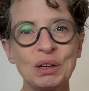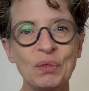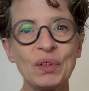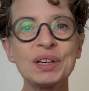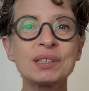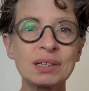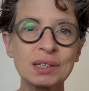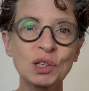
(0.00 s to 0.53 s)
Now,
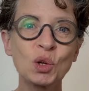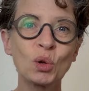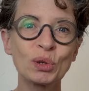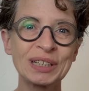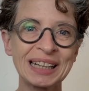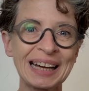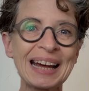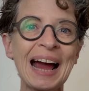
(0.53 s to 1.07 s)
this is
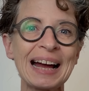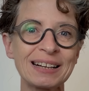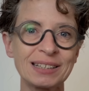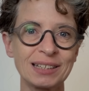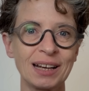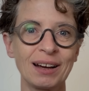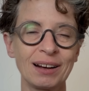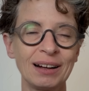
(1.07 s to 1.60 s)
called
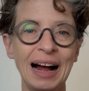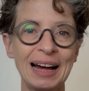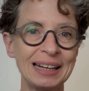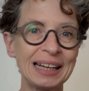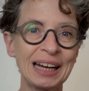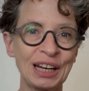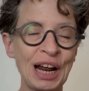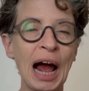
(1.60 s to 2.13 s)
cachexia and it can